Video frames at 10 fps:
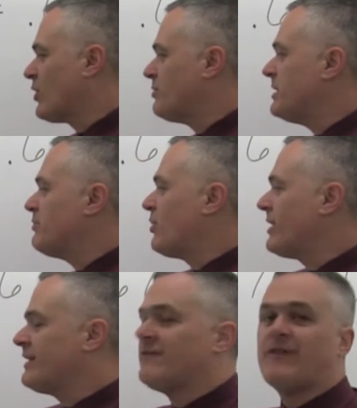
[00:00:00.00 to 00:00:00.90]
it would be zero
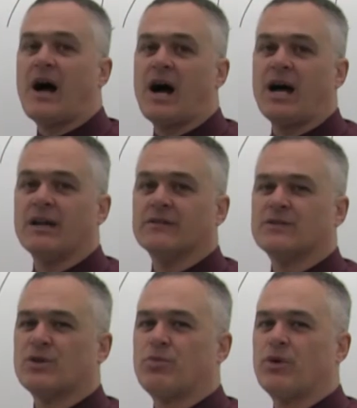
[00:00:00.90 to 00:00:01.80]
point five.
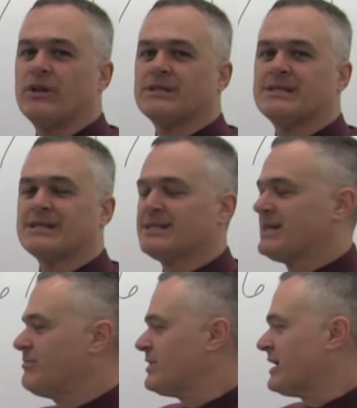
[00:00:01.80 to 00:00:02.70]
So zero point six
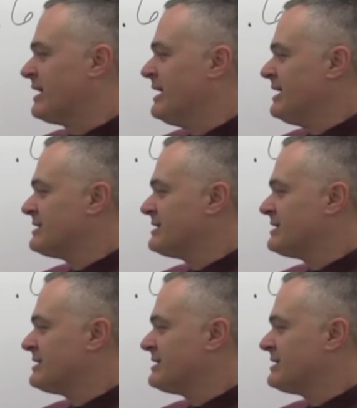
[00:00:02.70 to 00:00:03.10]
something.